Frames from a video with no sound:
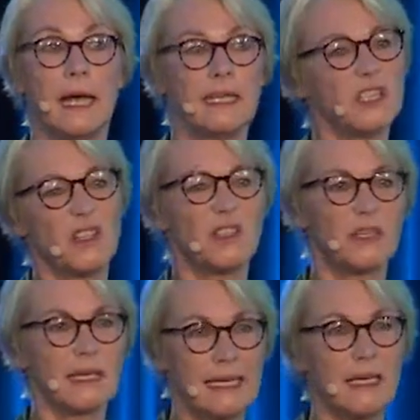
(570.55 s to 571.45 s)
It's not
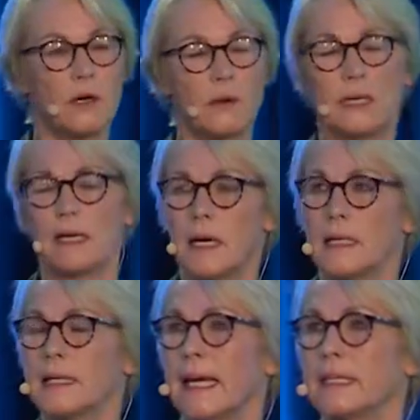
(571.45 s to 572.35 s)
really going in the
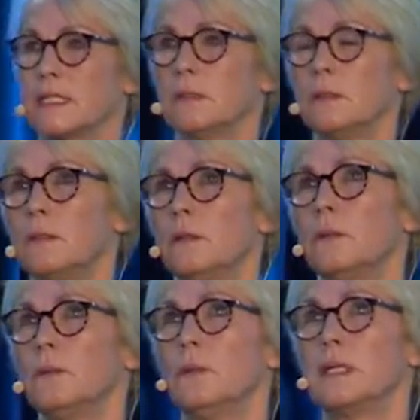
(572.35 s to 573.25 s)
right direction,
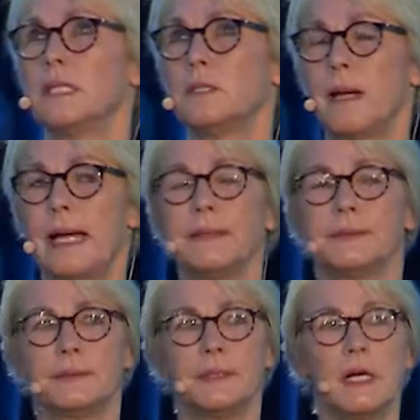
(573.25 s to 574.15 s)
which is bad.
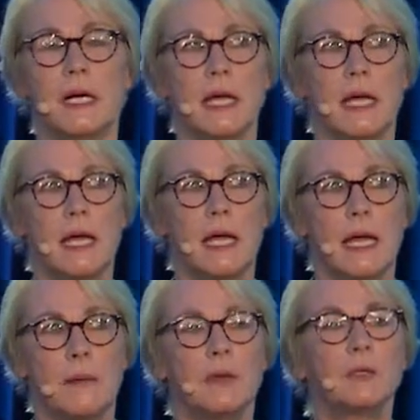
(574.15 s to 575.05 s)

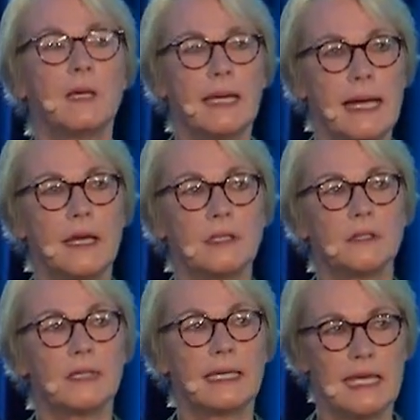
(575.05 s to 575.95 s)
But we
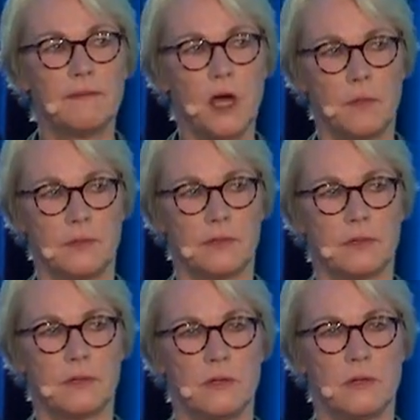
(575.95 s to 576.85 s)
cannot give up,
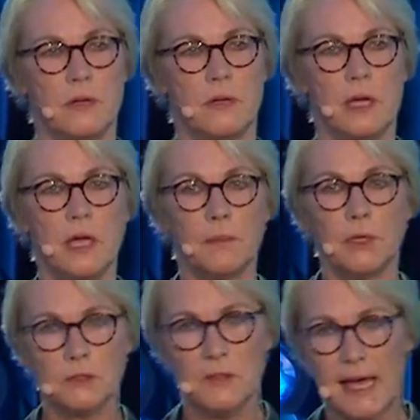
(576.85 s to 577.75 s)

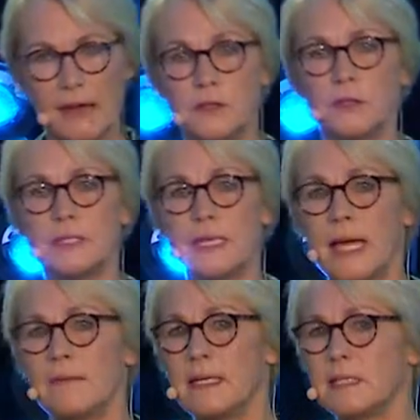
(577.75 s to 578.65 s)
because we have to
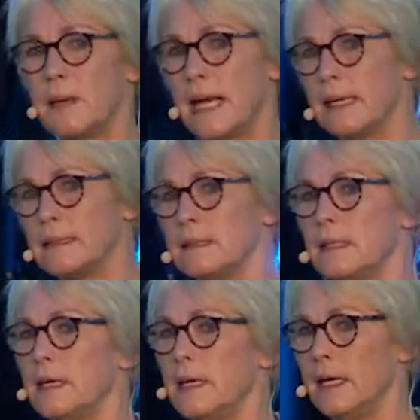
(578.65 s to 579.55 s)
save this planet
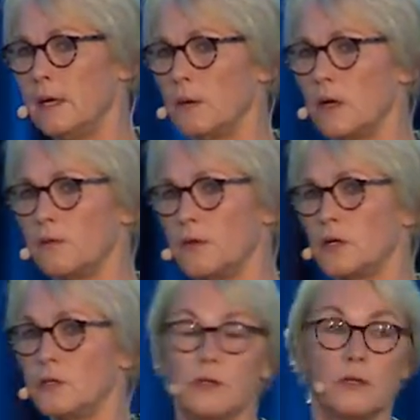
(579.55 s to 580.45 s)
in order for
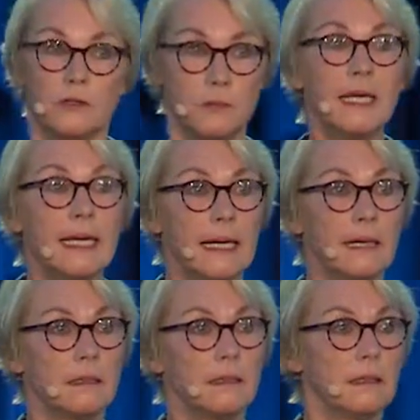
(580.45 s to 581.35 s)
us to be here.